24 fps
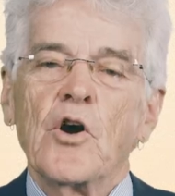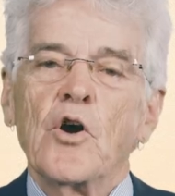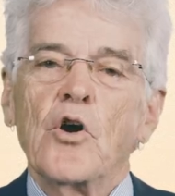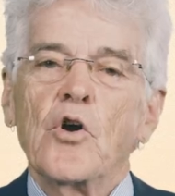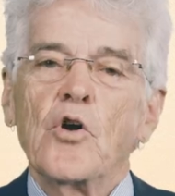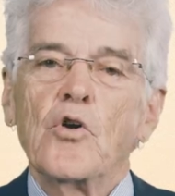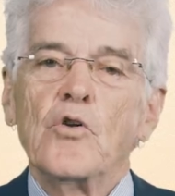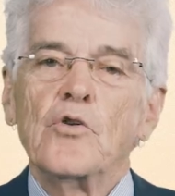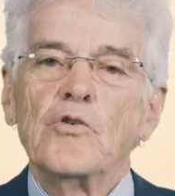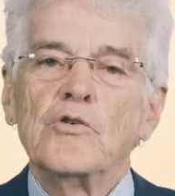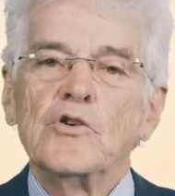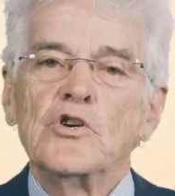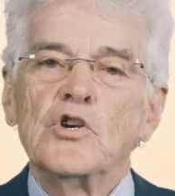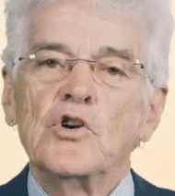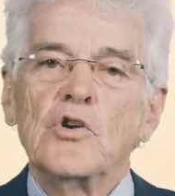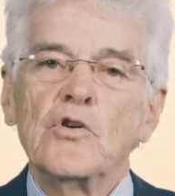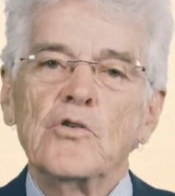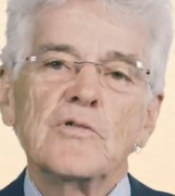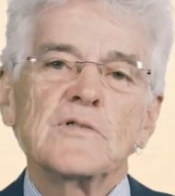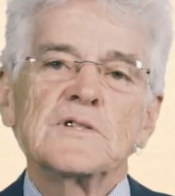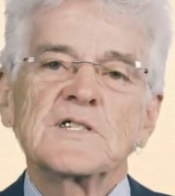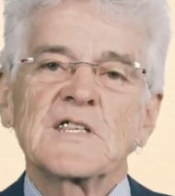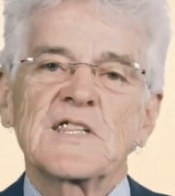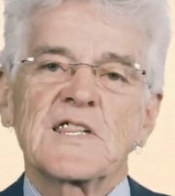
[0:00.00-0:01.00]
who
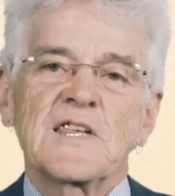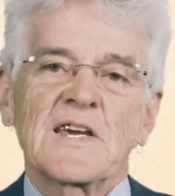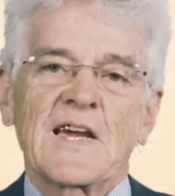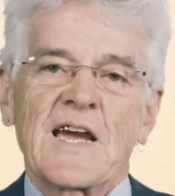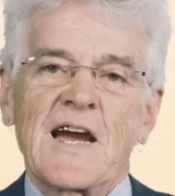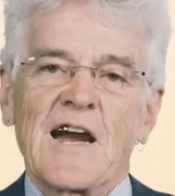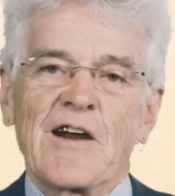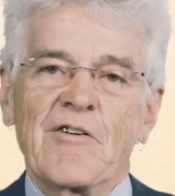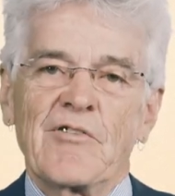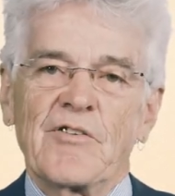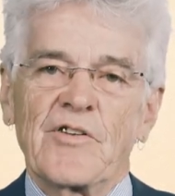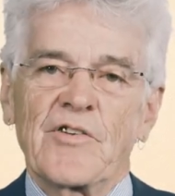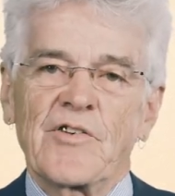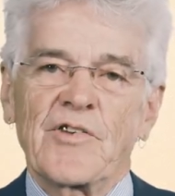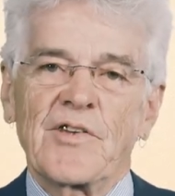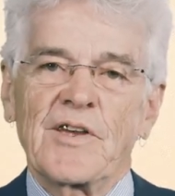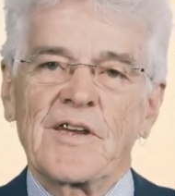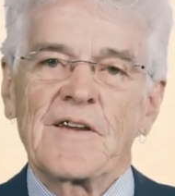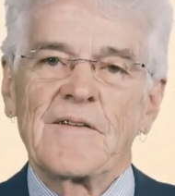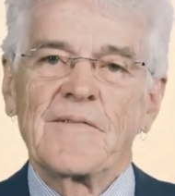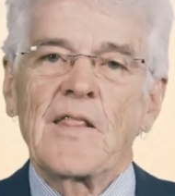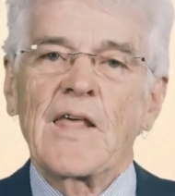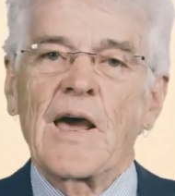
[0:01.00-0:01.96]
use the currency,